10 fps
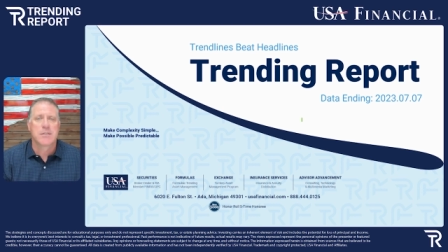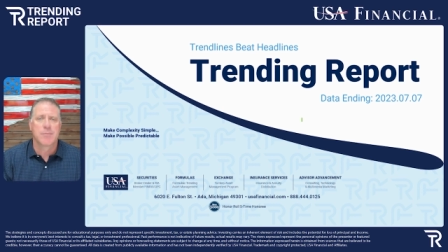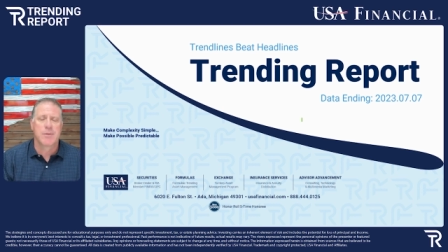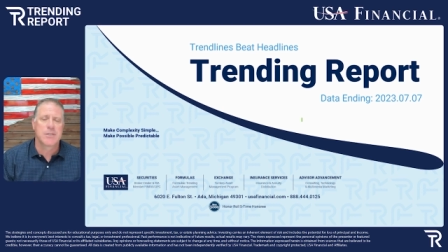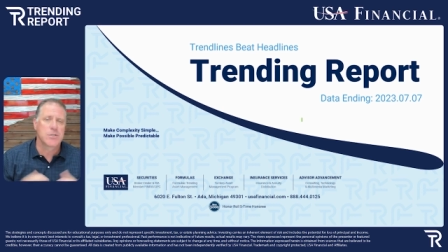
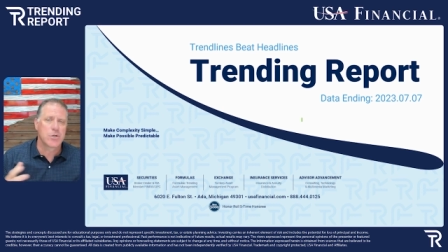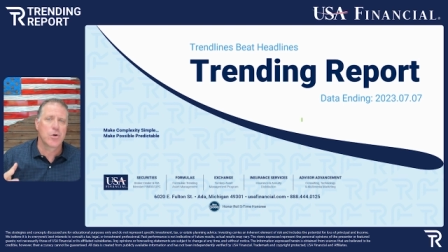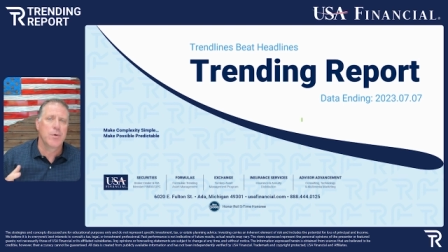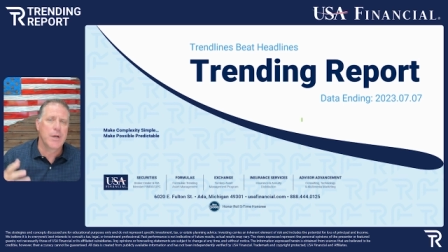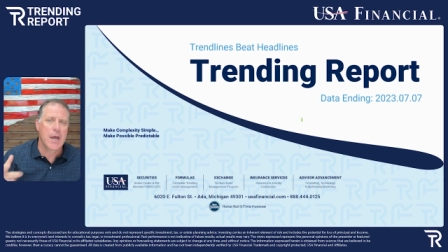some things that are
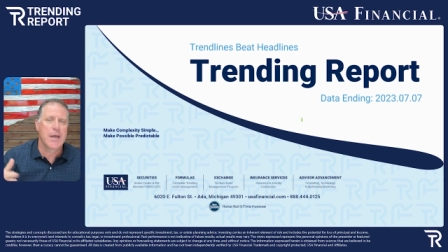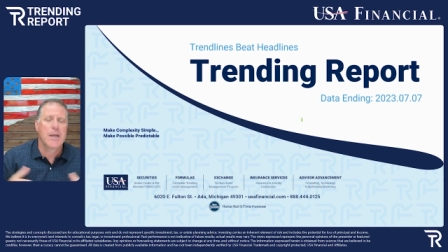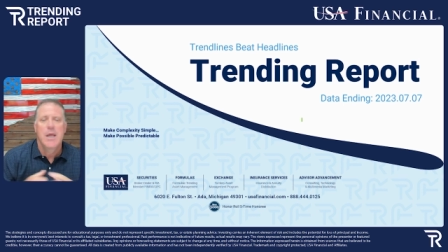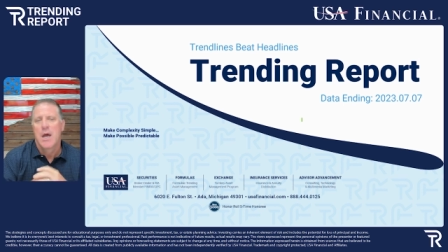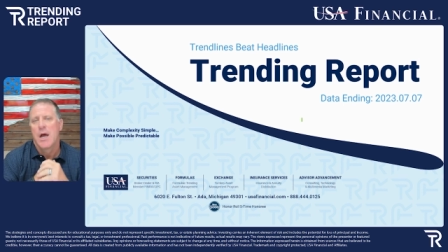going
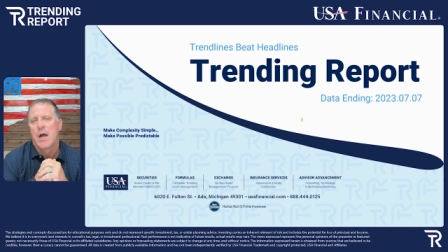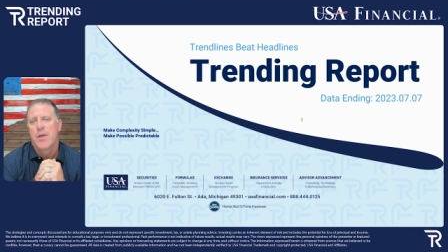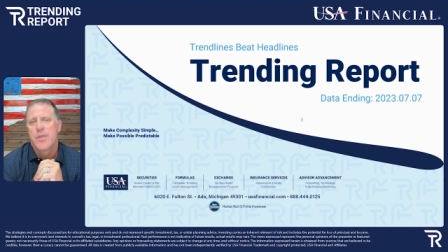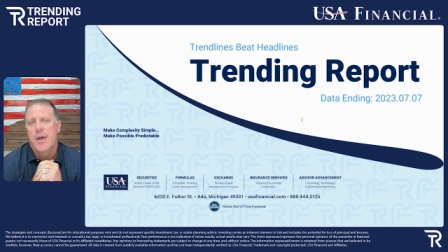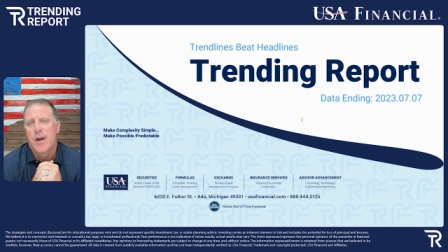on
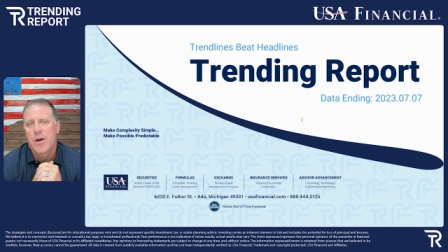that